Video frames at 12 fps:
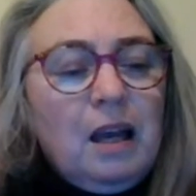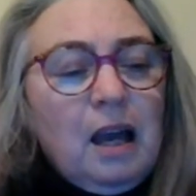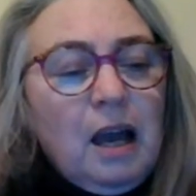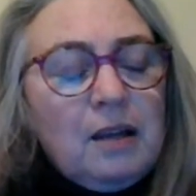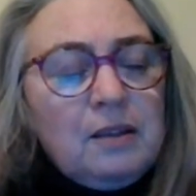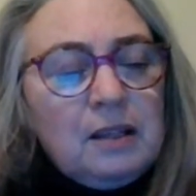
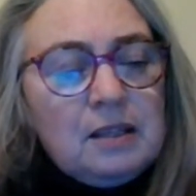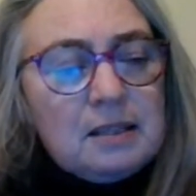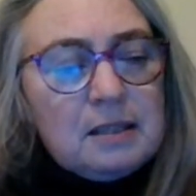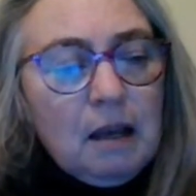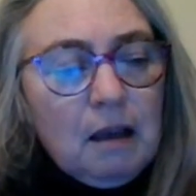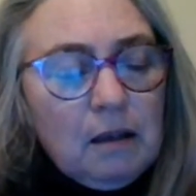there's
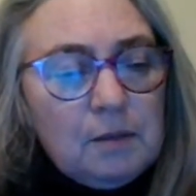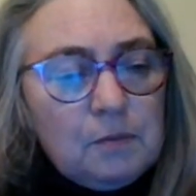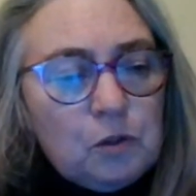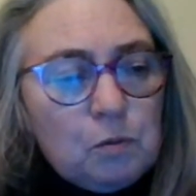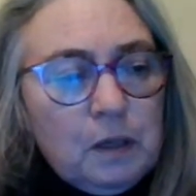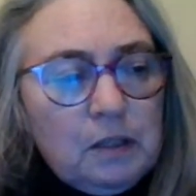
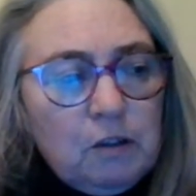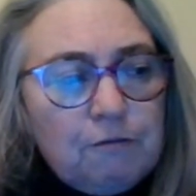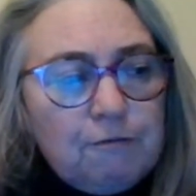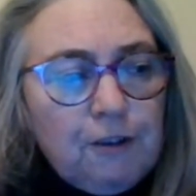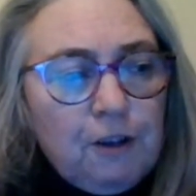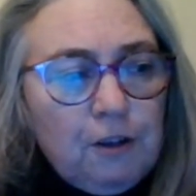times when your
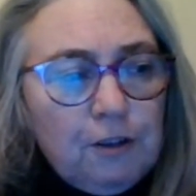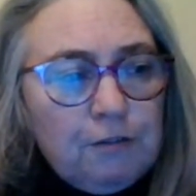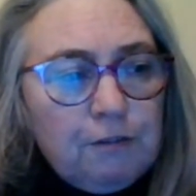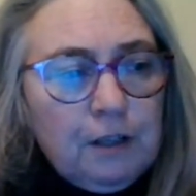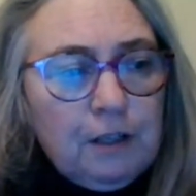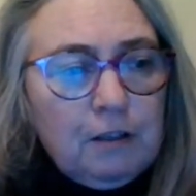
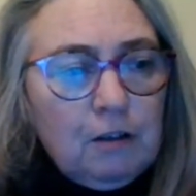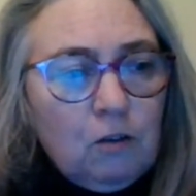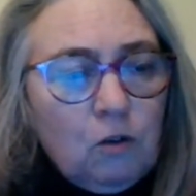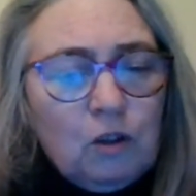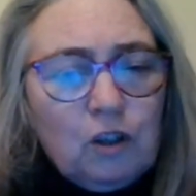father-in-law,